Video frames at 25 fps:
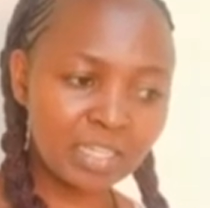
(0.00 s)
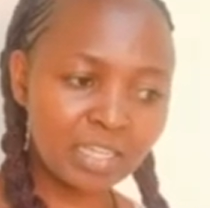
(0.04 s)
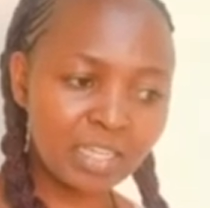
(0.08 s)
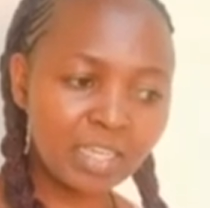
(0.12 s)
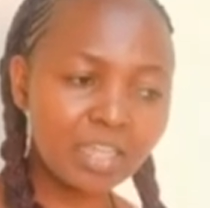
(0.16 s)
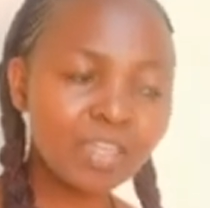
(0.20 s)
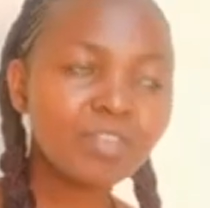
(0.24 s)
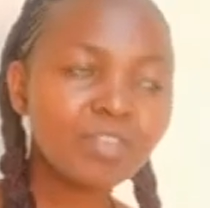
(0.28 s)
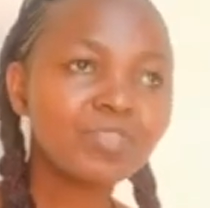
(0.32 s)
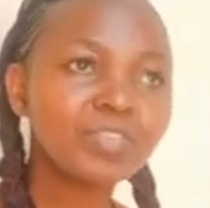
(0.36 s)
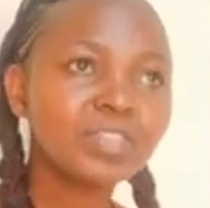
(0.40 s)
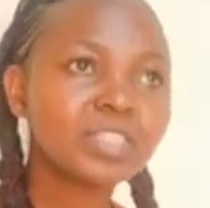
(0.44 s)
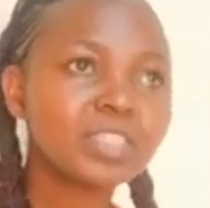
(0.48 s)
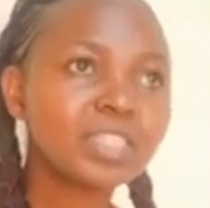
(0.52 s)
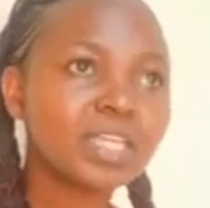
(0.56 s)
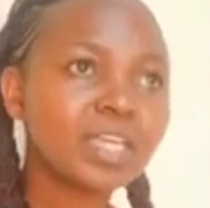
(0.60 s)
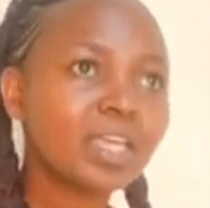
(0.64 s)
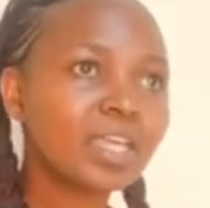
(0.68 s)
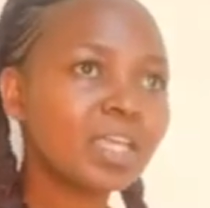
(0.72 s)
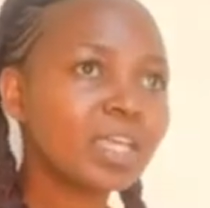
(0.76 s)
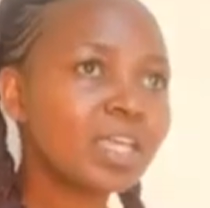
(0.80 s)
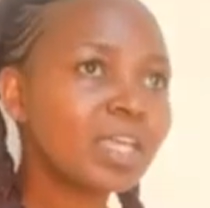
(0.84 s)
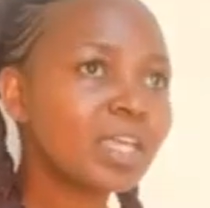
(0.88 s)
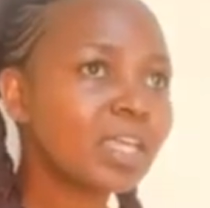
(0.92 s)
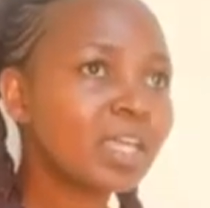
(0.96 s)
Every
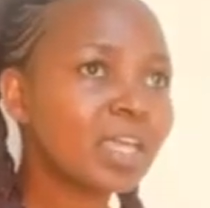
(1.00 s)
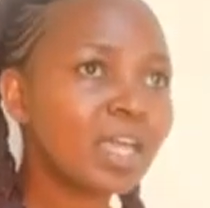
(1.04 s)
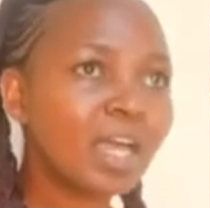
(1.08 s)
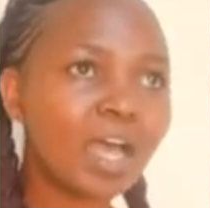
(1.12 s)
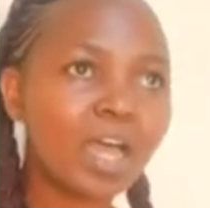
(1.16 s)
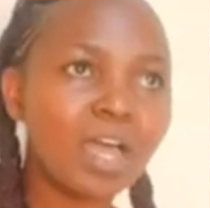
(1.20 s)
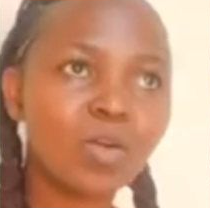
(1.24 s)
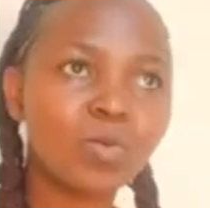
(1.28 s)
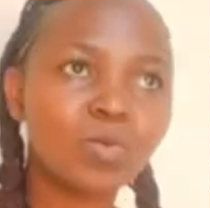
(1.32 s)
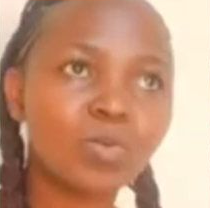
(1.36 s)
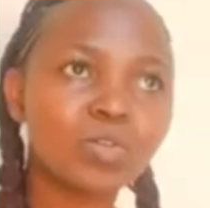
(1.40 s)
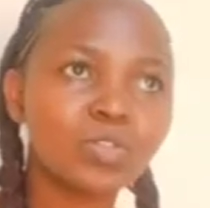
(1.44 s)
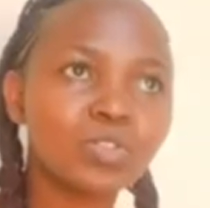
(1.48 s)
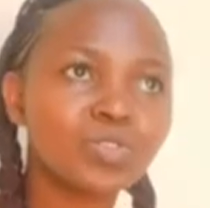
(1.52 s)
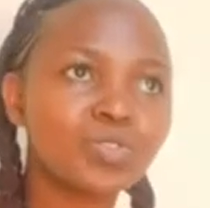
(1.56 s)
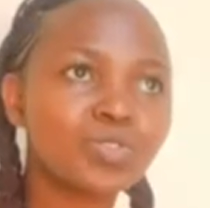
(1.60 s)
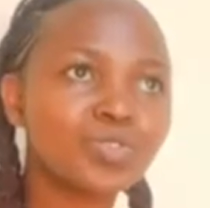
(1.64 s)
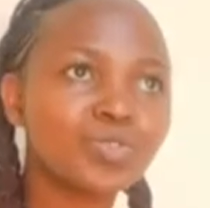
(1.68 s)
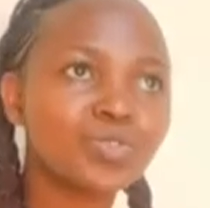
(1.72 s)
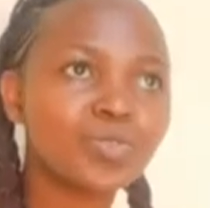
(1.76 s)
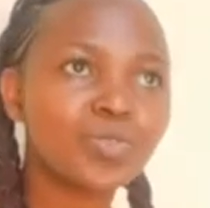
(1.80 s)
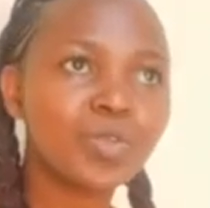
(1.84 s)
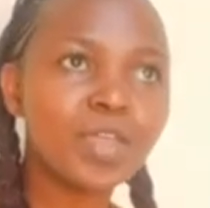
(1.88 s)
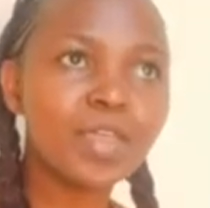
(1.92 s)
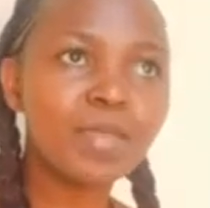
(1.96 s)
day I was
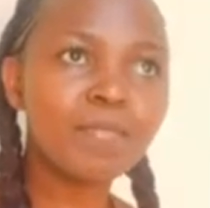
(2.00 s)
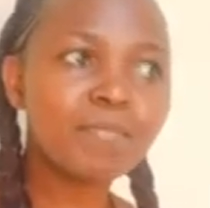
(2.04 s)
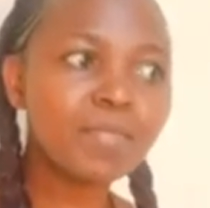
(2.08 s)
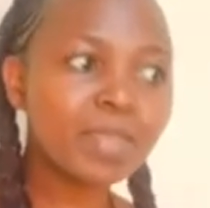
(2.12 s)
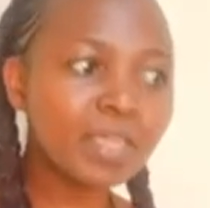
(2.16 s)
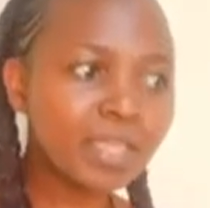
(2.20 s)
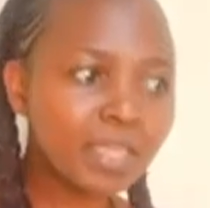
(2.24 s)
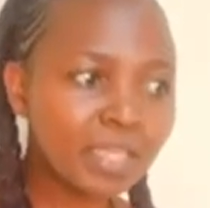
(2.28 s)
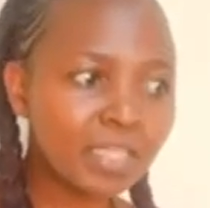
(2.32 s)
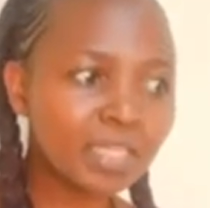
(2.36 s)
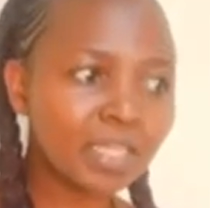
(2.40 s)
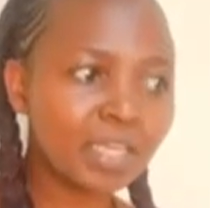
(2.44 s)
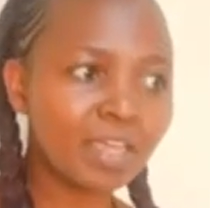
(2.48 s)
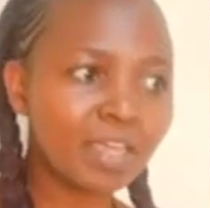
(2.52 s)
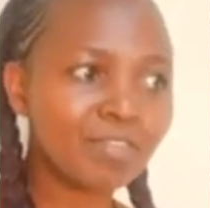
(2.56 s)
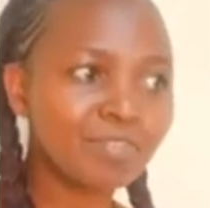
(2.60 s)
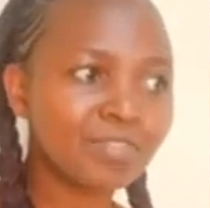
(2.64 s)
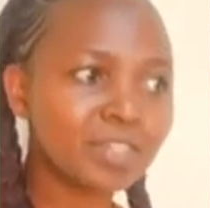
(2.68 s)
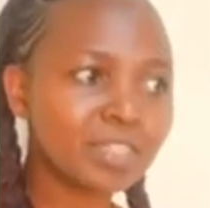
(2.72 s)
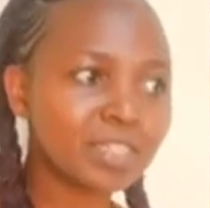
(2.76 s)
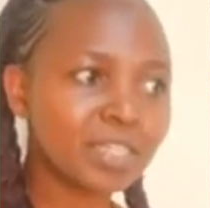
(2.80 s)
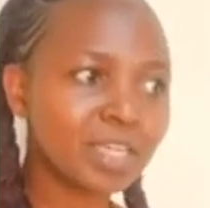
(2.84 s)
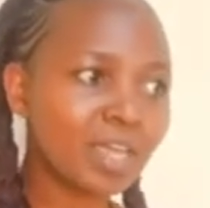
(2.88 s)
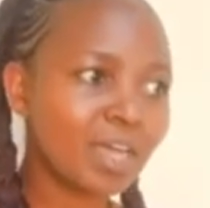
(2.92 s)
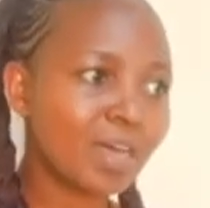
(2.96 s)
dreaming. Every
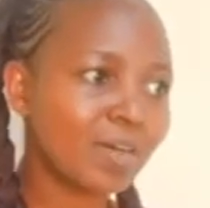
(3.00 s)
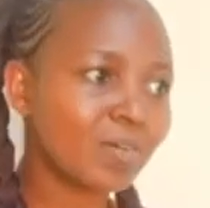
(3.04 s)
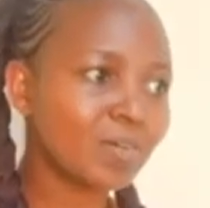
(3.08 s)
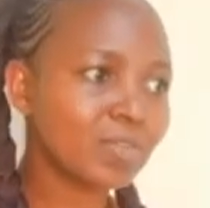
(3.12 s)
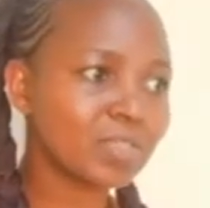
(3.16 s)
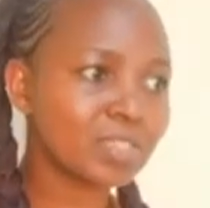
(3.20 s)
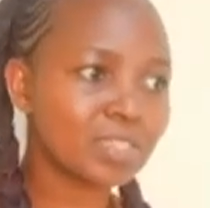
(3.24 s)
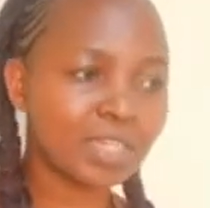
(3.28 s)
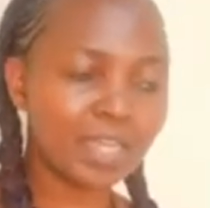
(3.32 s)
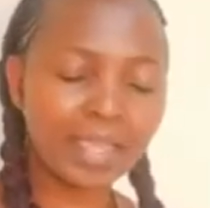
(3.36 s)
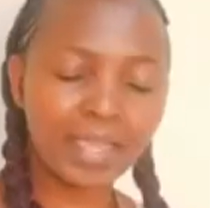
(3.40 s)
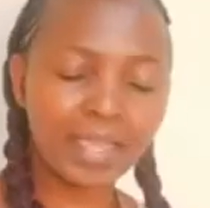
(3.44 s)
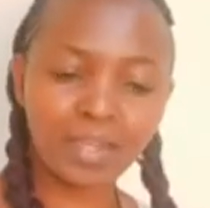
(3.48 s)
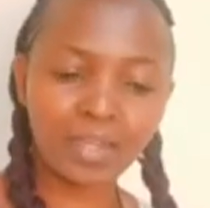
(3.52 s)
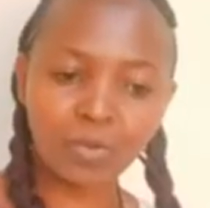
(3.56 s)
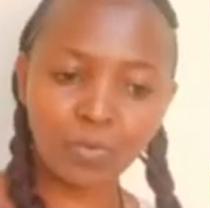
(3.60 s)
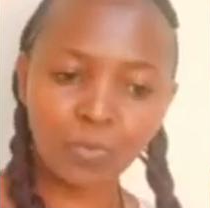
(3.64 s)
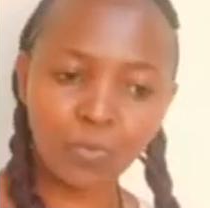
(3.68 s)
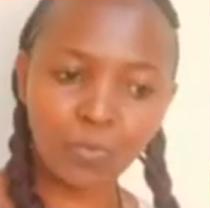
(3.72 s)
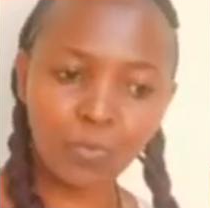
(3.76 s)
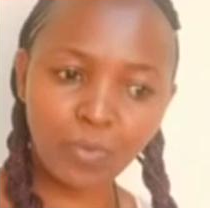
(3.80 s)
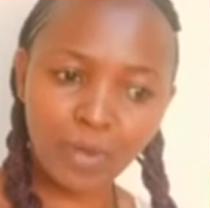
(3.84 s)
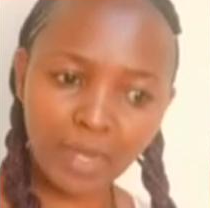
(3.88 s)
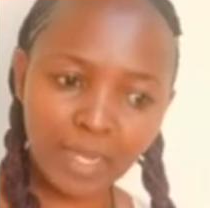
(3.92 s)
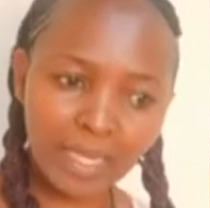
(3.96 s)
day I was like,
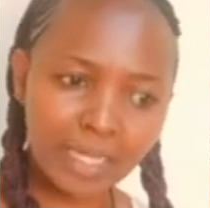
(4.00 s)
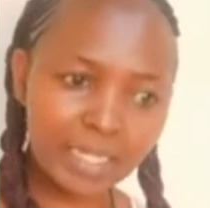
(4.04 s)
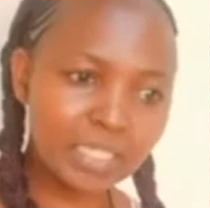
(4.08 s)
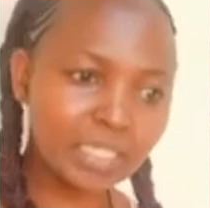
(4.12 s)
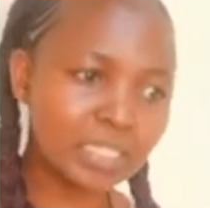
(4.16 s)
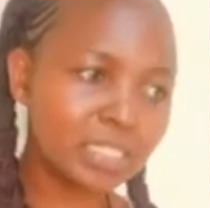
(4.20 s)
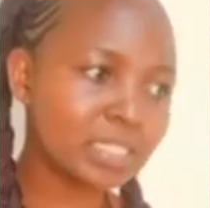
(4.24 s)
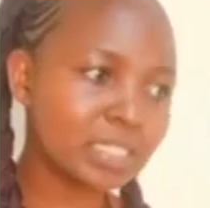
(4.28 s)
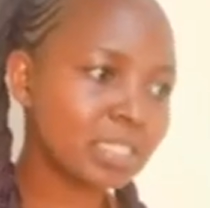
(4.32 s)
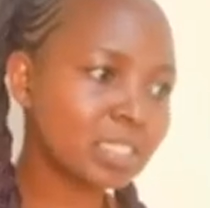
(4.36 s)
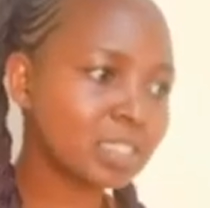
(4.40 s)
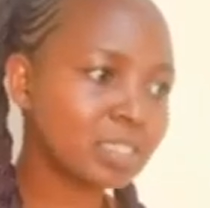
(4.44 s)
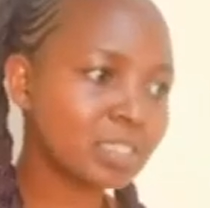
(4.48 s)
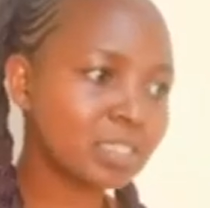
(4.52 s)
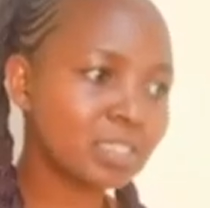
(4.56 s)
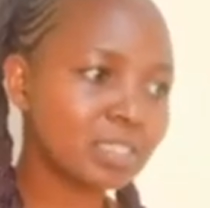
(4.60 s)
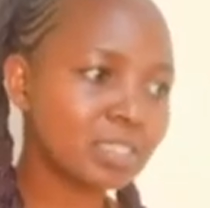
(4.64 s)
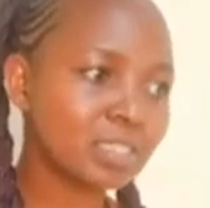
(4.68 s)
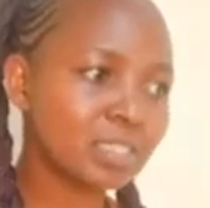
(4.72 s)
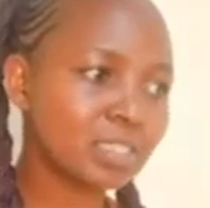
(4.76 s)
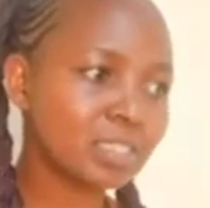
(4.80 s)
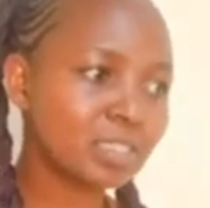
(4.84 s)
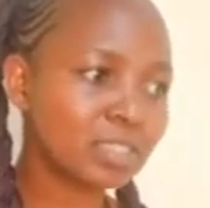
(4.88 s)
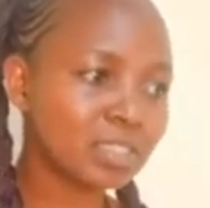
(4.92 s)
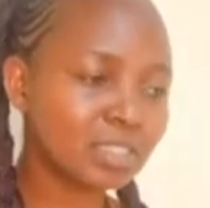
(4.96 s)
well, is this
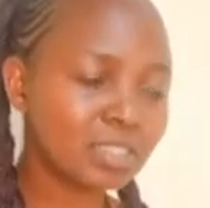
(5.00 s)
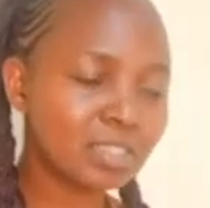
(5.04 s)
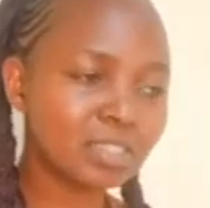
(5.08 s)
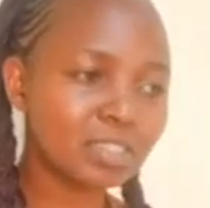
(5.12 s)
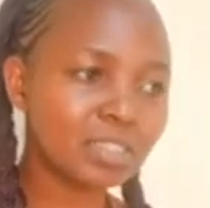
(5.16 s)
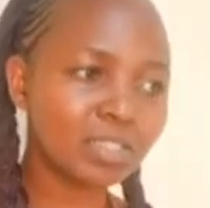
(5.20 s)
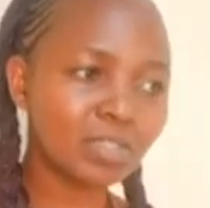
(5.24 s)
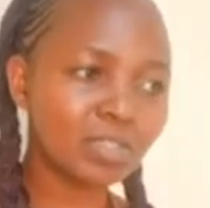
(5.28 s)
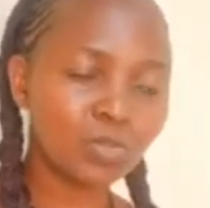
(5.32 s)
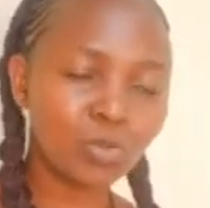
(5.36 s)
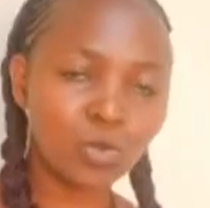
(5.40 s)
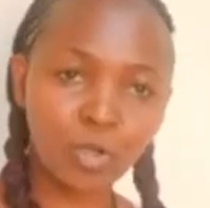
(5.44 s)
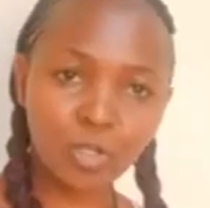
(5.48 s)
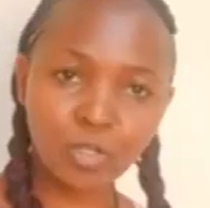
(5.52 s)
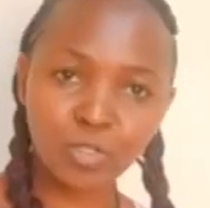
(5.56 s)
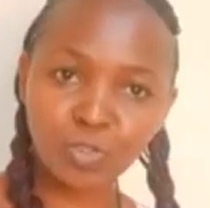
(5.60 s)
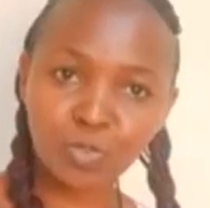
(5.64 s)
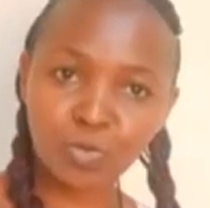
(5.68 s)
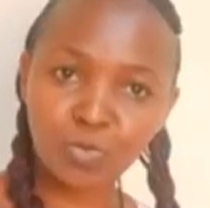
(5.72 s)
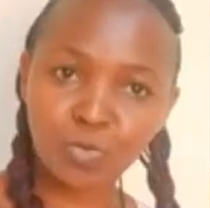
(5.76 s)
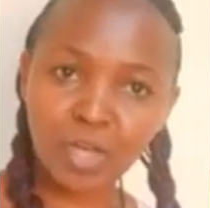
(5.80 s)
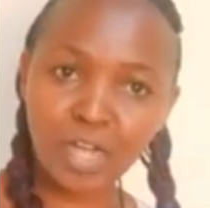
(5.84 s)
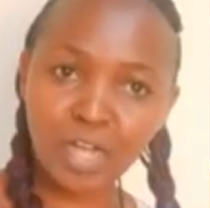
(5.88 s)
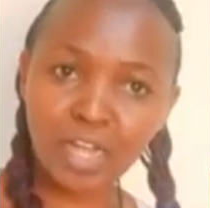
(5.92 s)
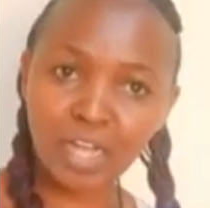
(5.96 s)
is this thing going to
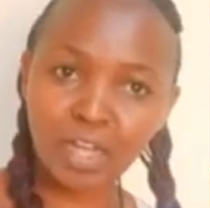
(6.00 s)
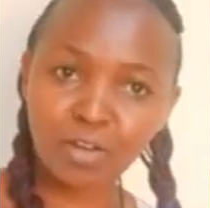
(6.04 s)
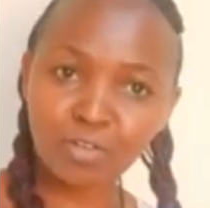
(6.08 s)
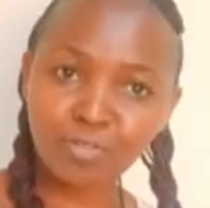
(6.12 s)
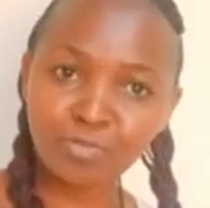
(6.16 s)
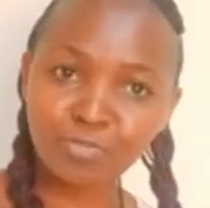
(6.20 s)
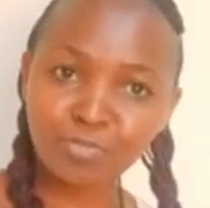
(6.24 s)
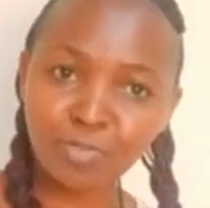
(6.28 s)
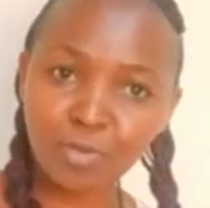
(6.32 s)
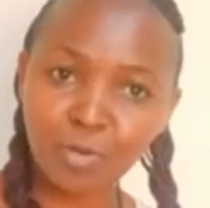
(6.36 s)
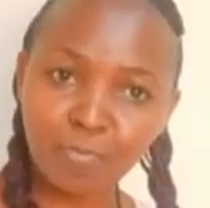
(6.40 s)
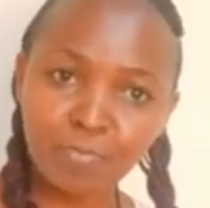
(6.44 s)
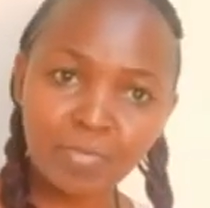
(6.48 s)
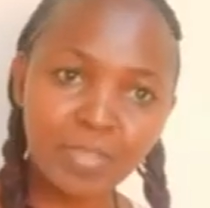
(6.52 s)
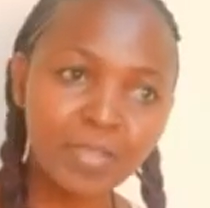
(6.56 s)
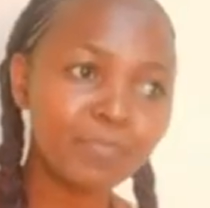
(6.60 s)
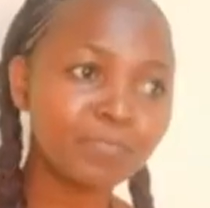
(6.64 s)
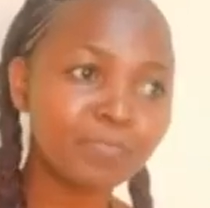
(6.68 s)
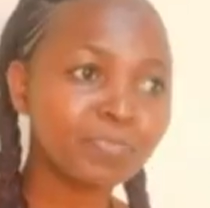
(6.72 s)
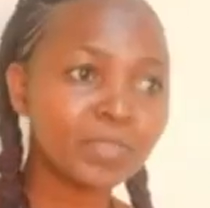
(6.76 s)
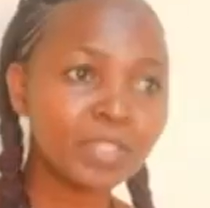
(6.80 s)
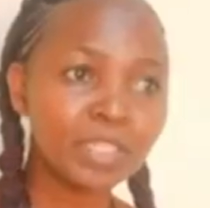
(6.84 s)
work out for me?